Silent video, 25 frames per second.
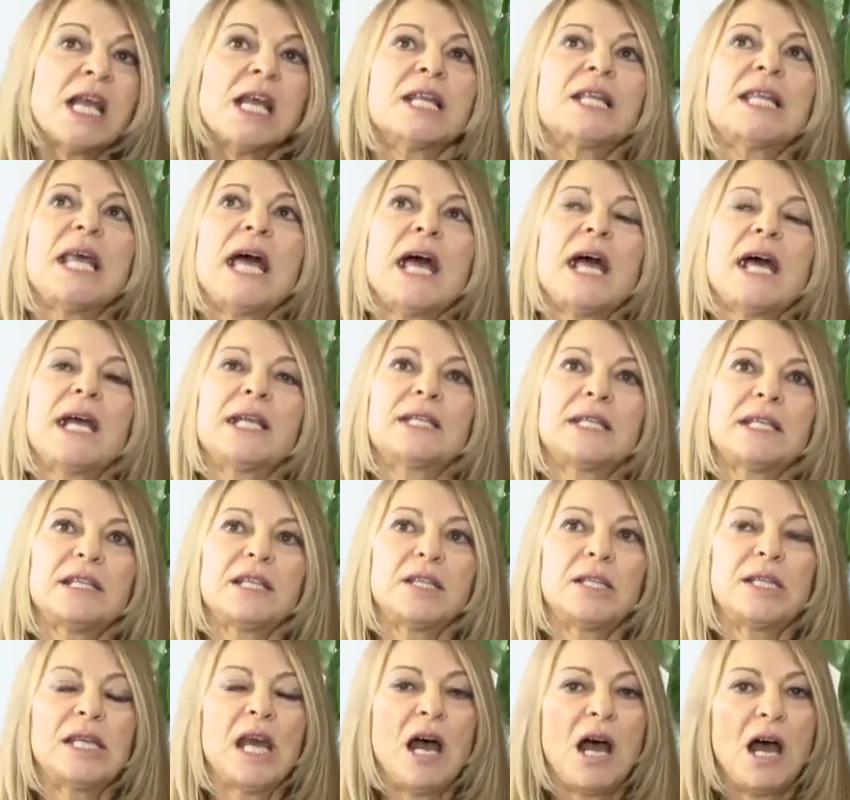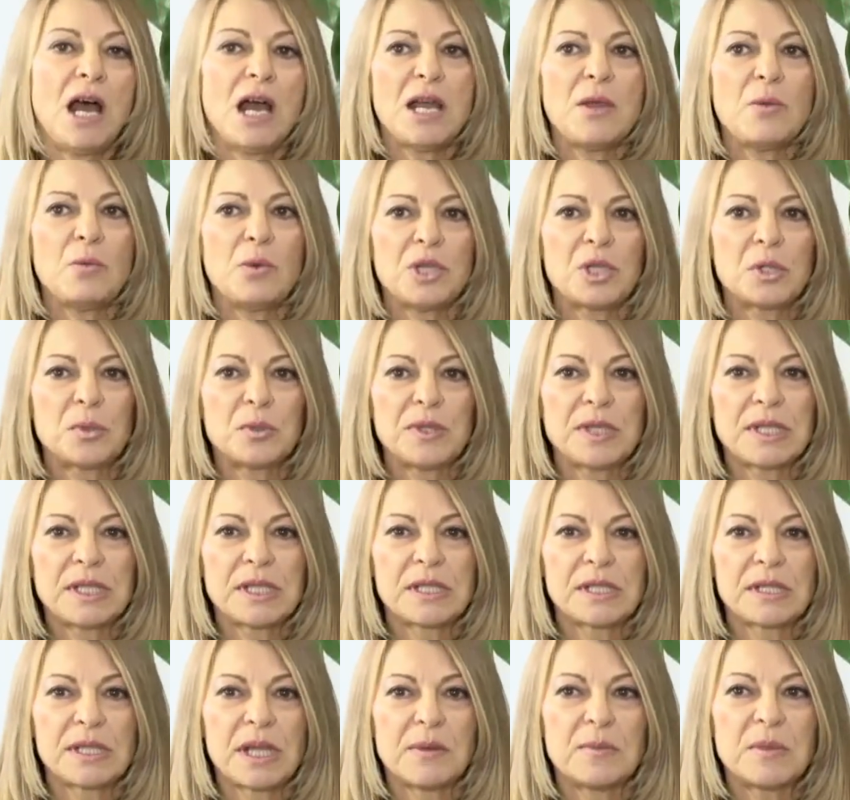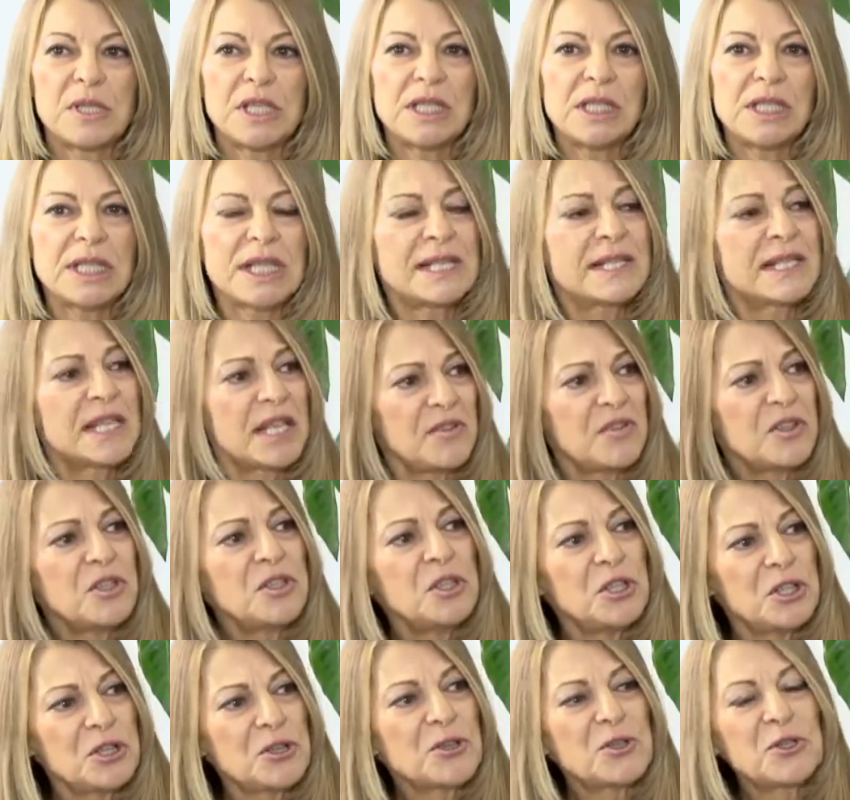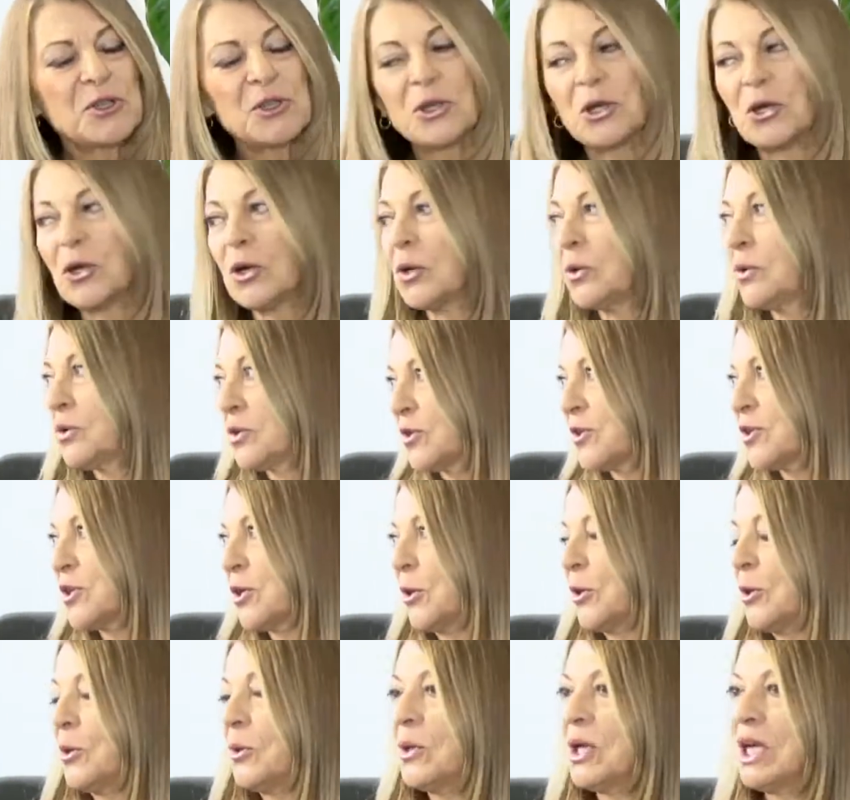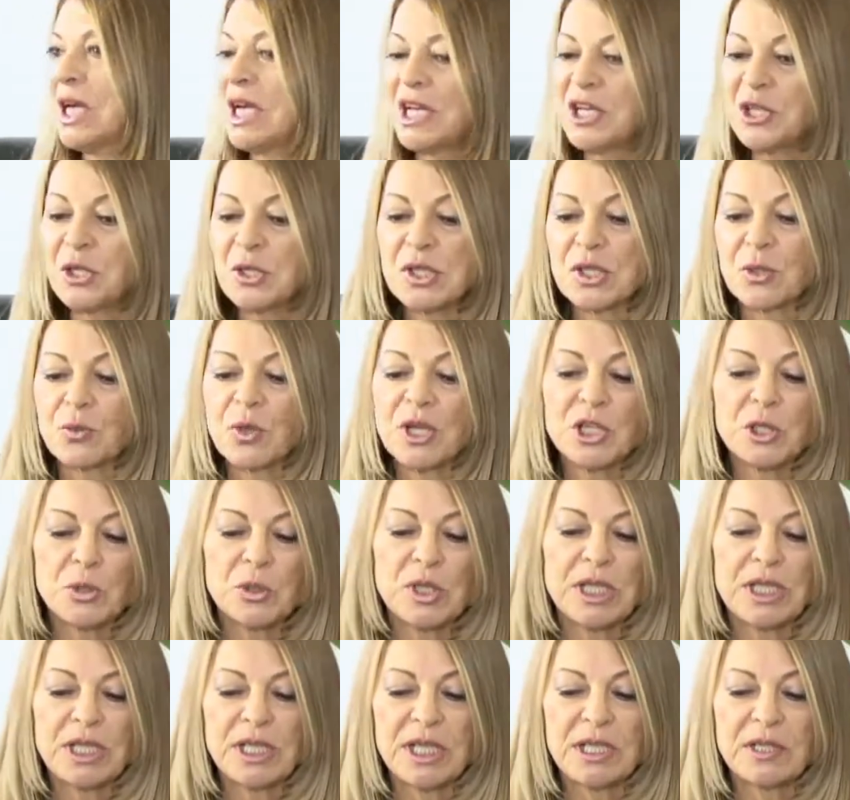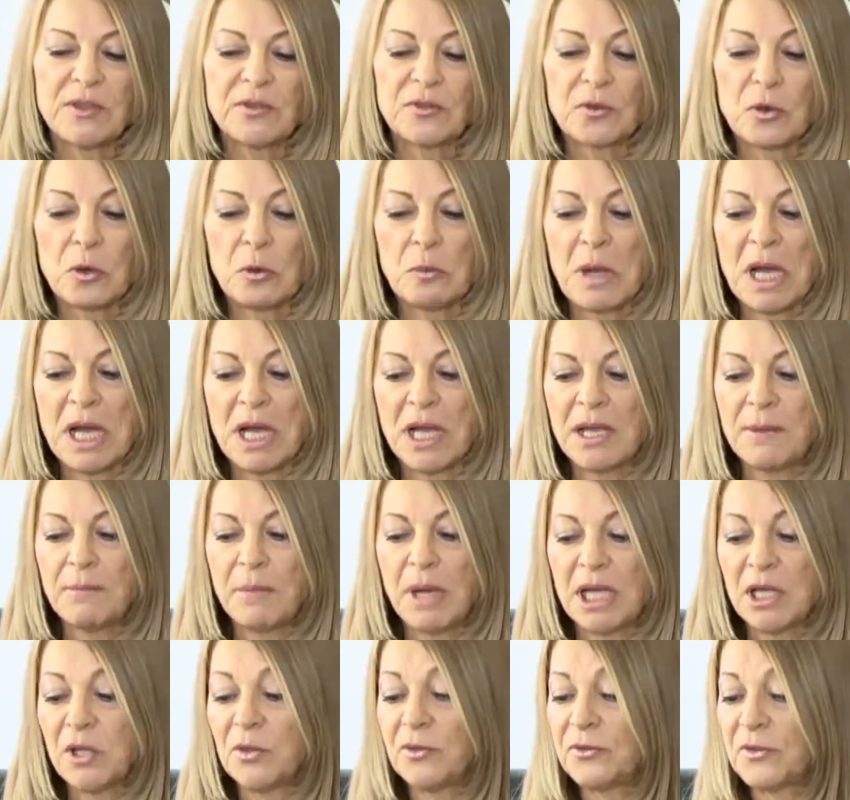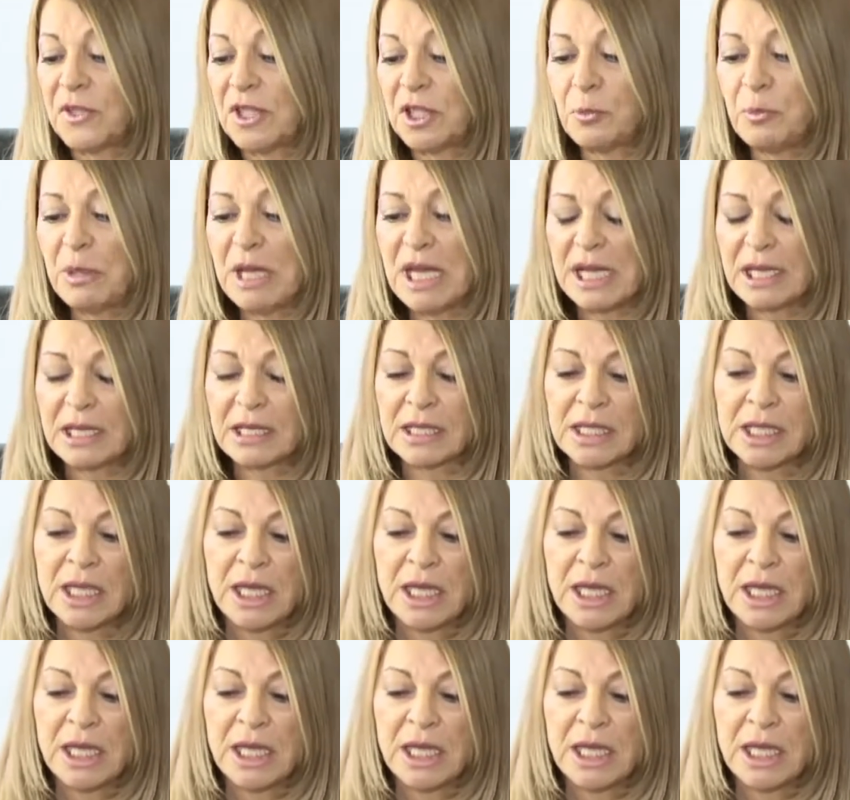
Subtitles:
That at the time, which was something like 7 years ago or so, I just graduated from my biofeedback